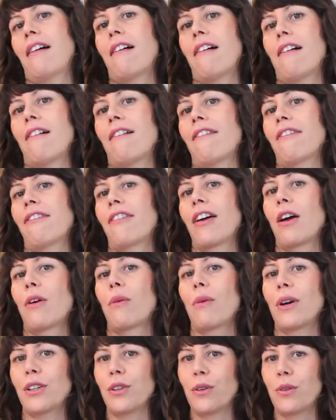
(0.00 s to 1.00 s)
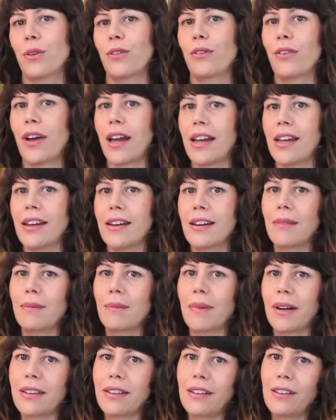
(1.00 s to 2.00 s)
of what you would find
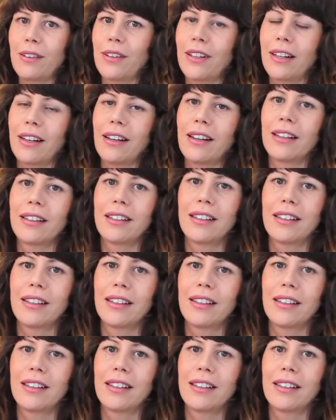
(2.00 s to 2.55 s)
in Barcelona.